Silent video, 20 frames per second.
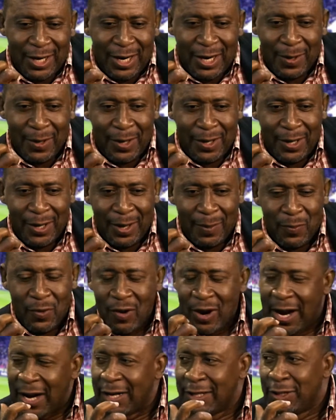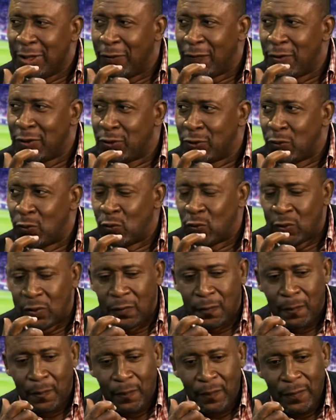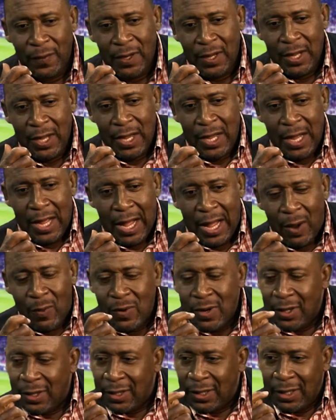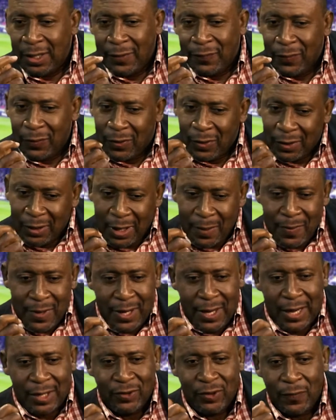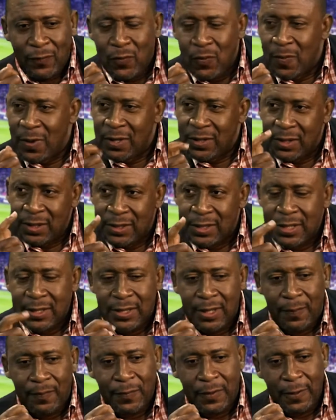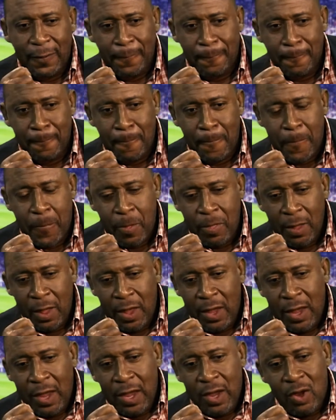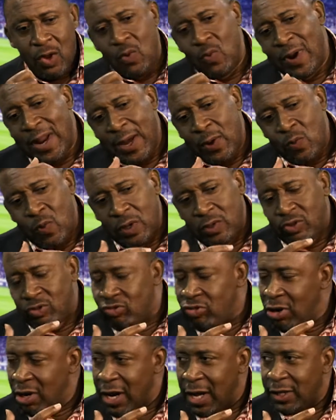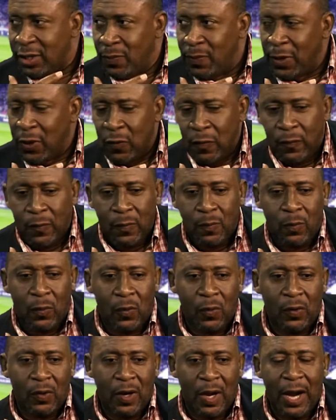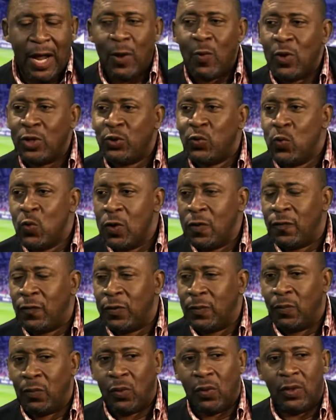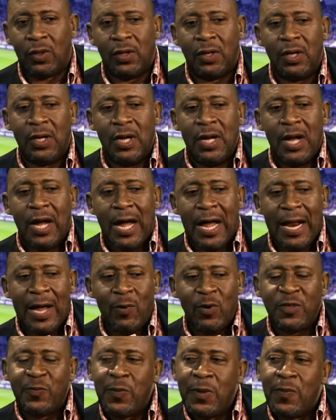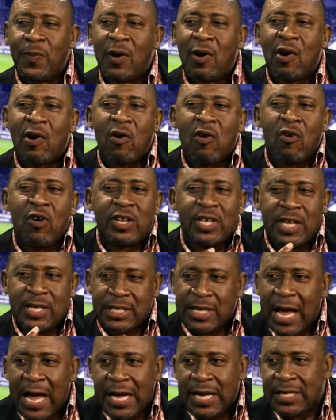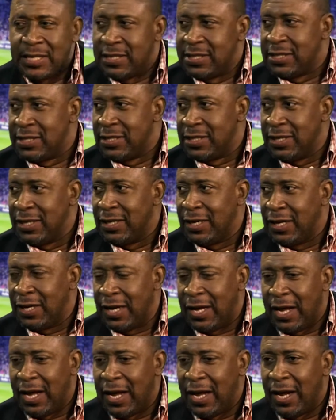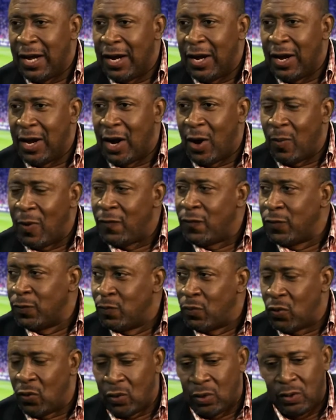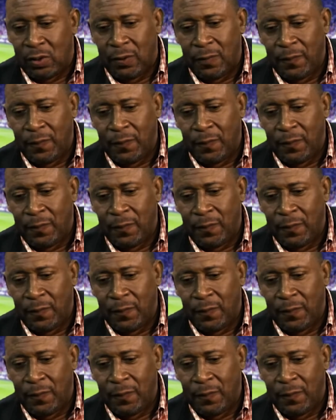and a morality of its own. I wonder if you could give me an extra few minutes to say something. You know, when I watch Trinidad and Tobago football and I watch world football and I watch people criticize our football,